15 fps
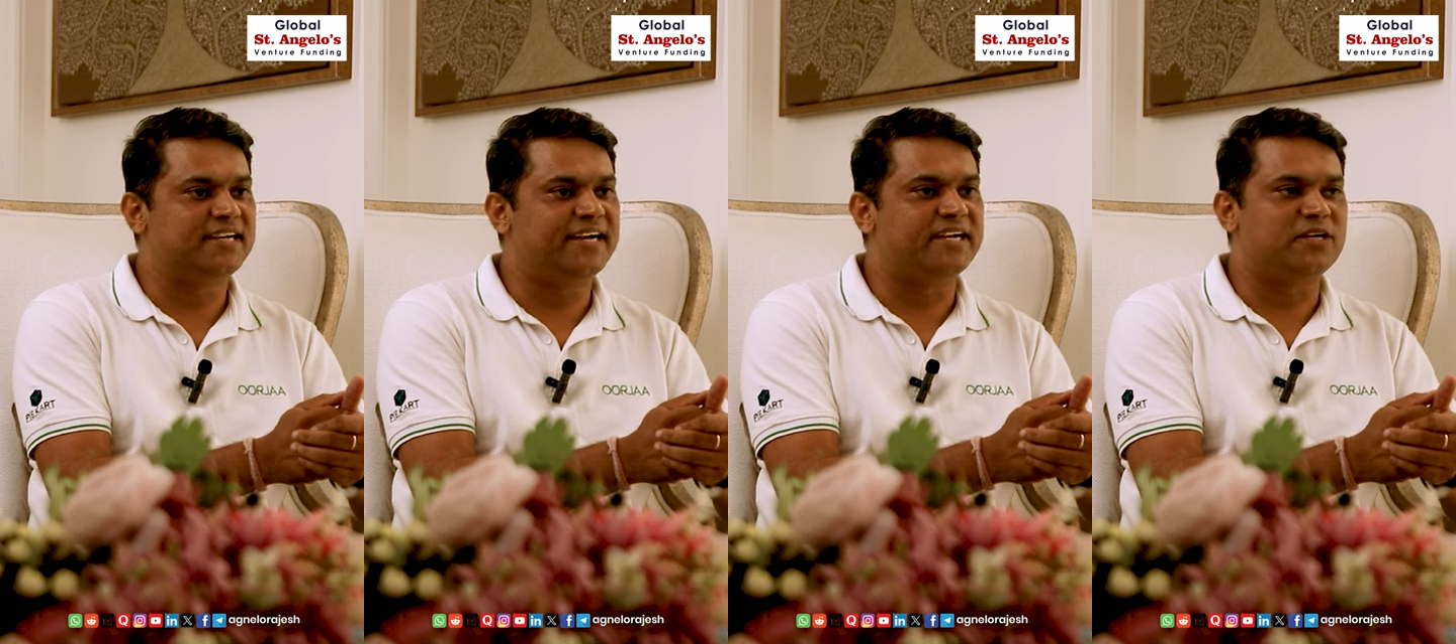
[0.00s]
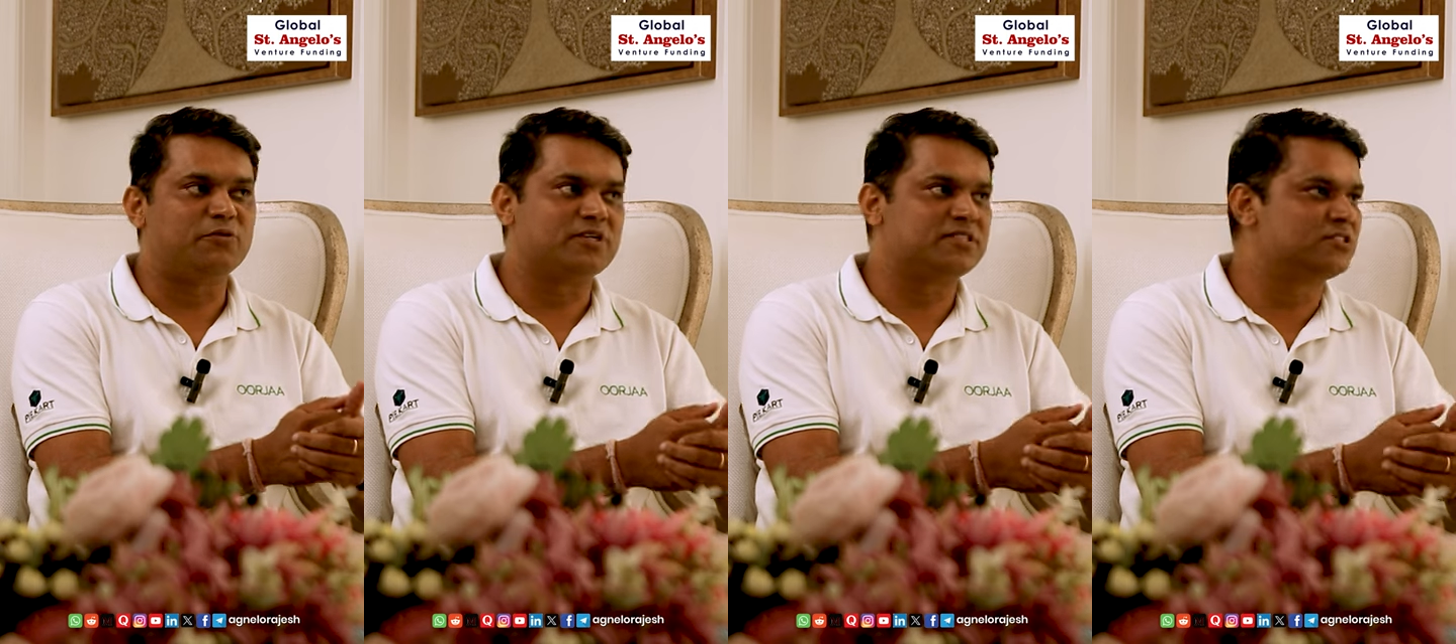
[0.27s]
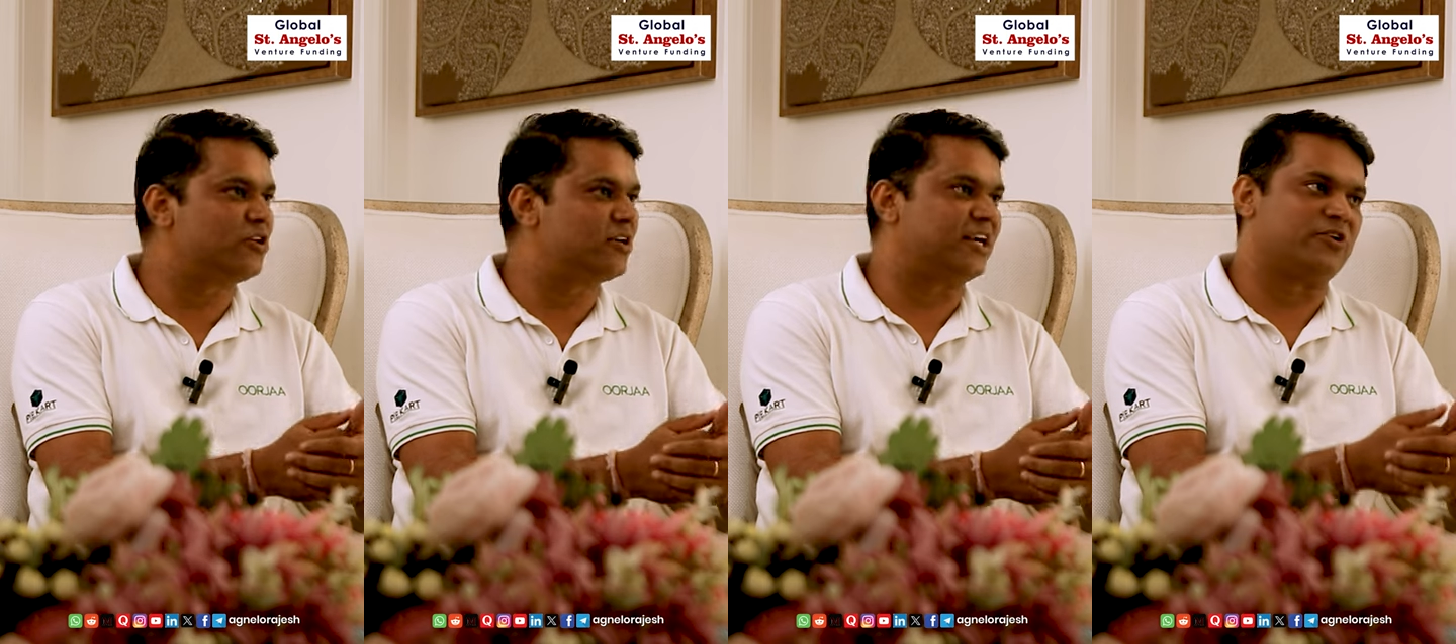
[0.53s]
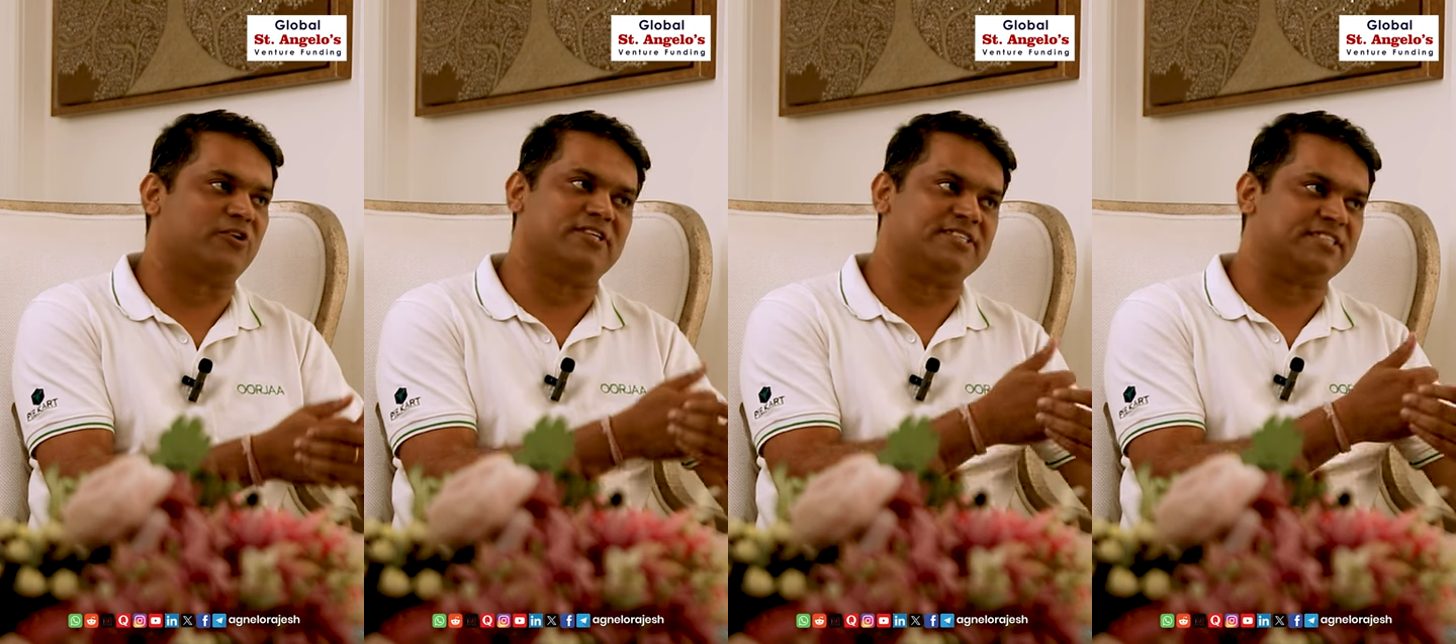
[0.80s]
It was not
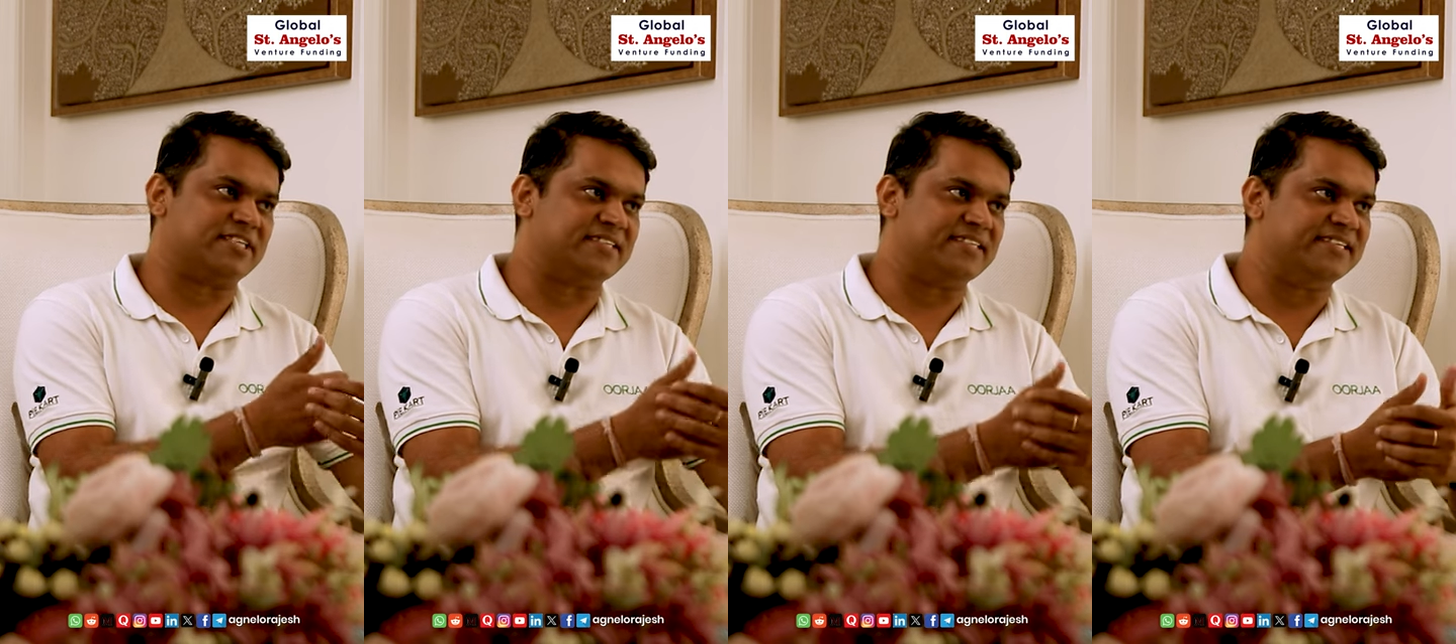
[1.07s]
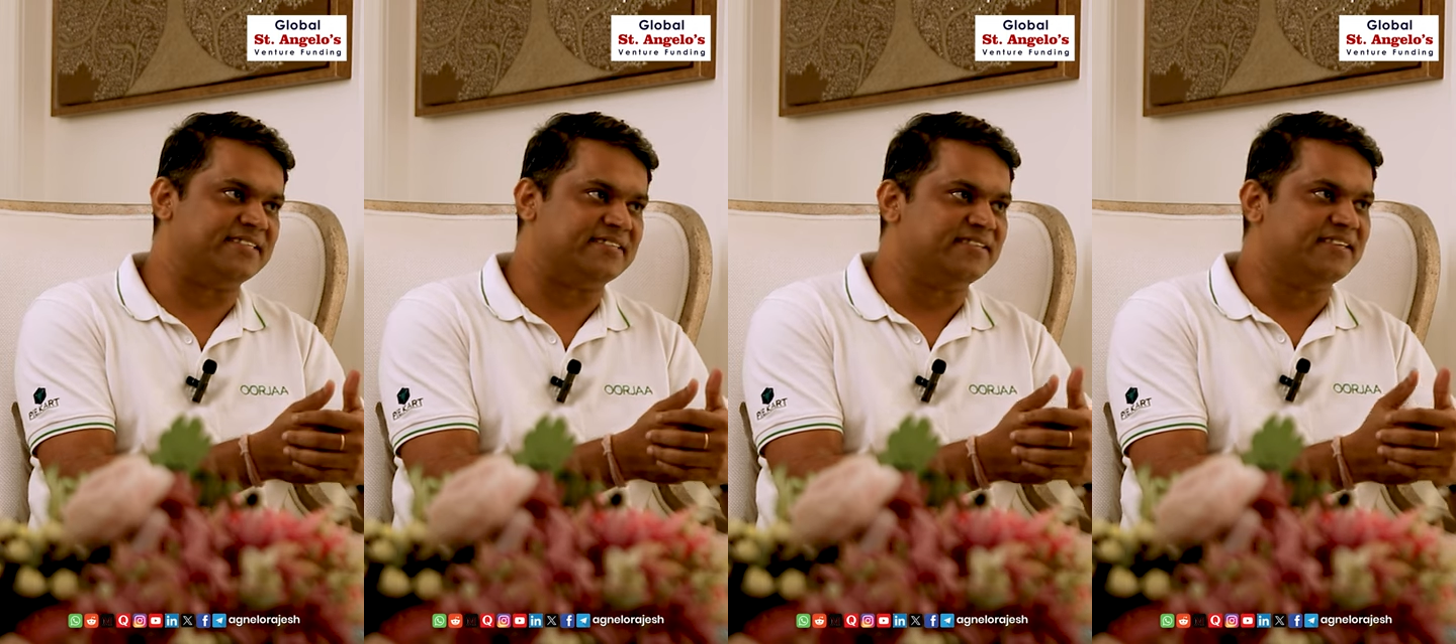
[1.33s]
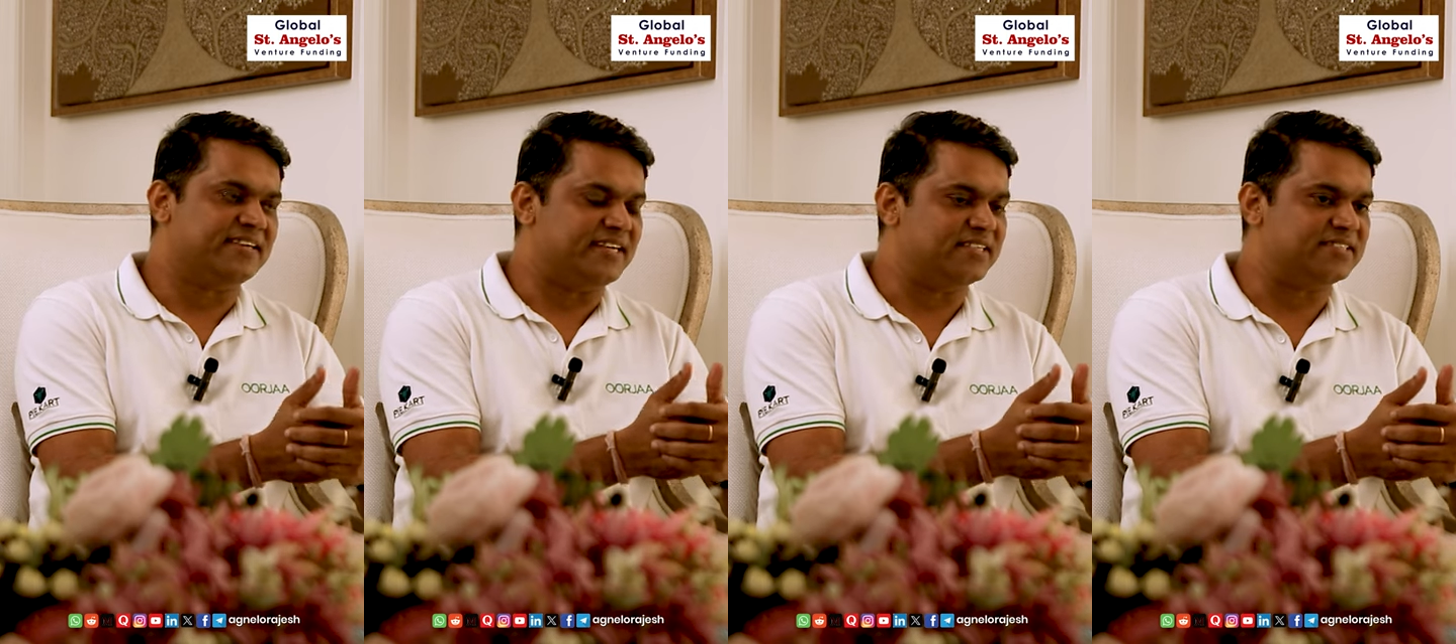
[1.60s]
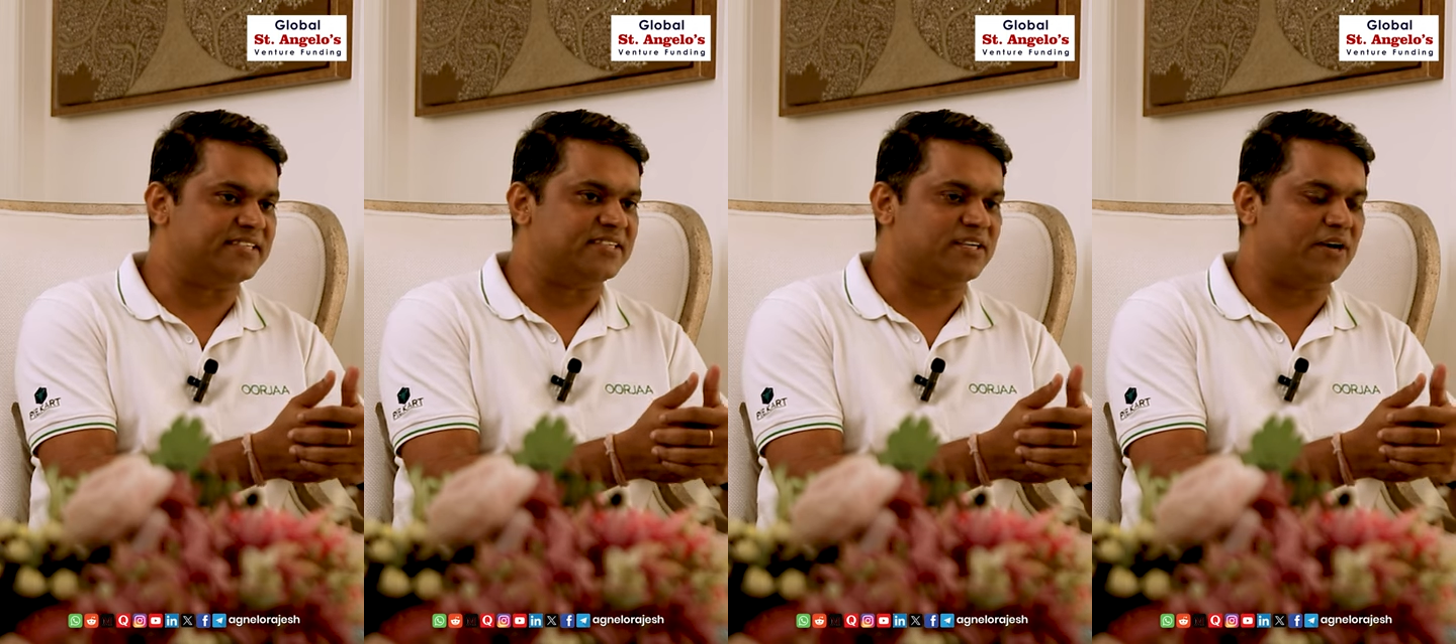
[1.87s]
at all easy.